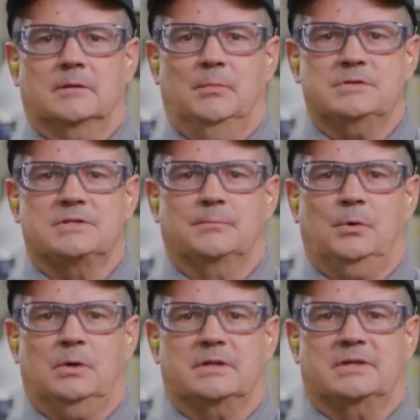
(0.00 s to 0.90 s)
The most
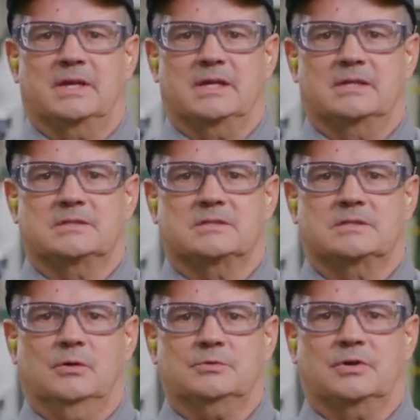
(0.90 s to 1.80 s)
important thing is
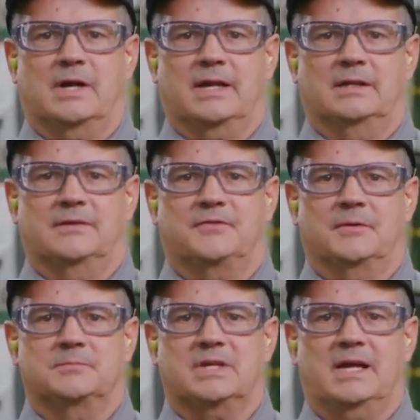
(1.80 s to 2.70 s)
don't try and lift
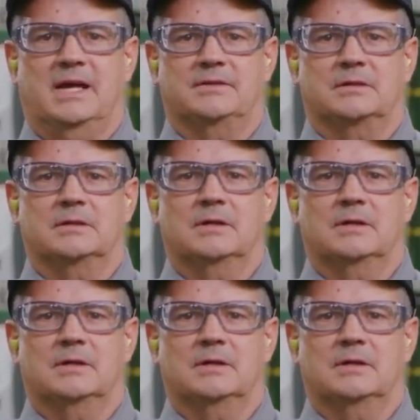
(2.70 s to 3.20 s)
them together.